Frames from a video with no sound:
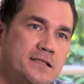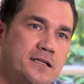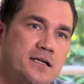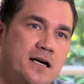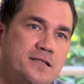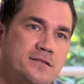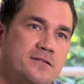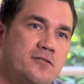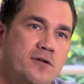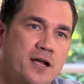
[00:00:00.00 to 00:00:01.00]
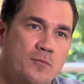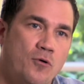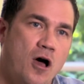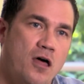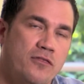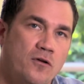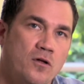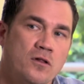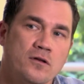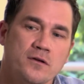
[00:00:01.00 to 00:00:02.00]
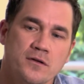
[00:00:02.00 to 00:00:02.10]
in Augusta that ran a brothel,